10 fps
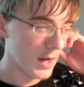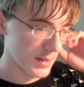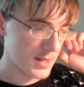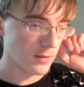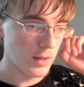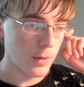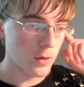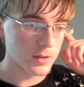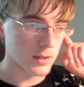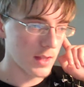until he
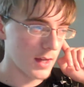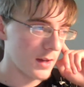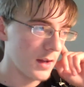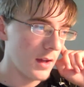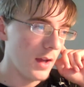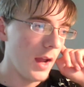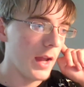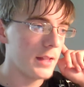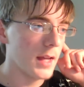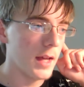posted that,
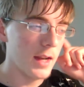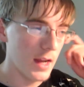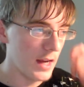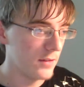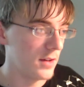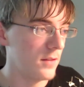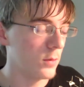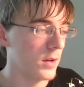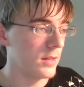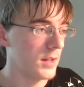and then
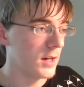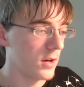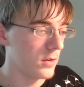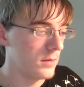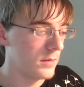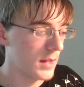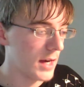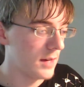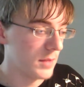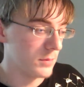everyone, you know,
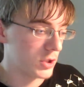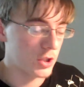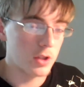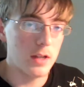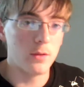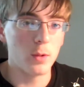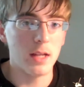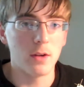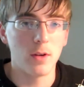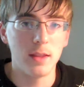I'm sure everyone
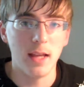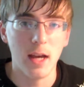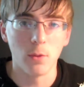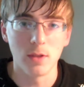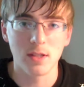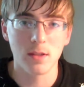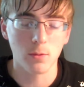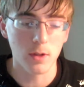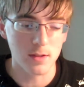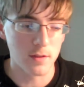that read that
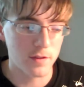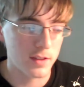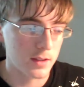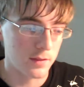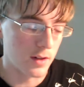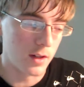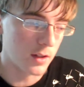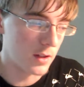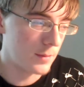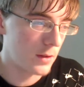wasn't feeling very
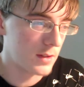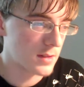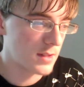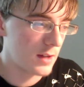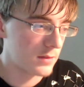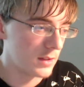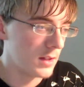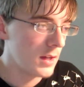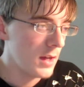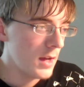good about his safety.
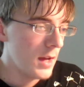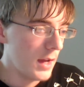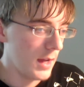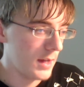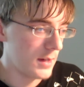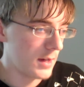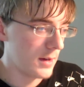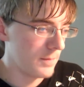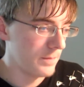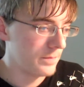And
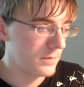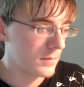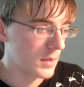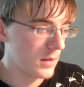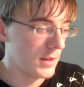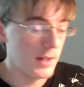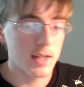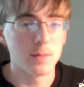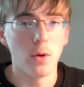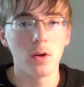the
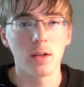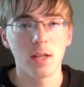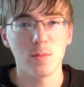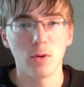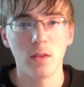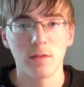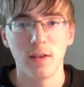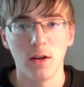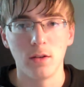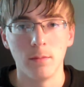next morning, his brother
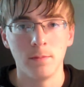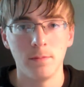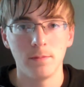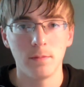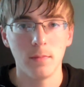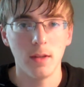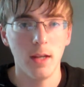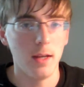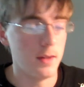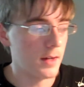found him,
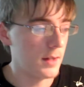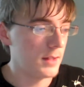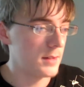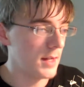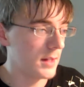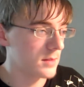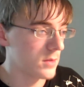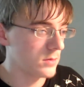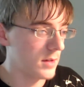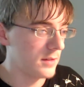and he had taken his
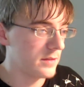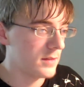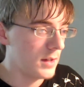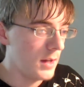own life.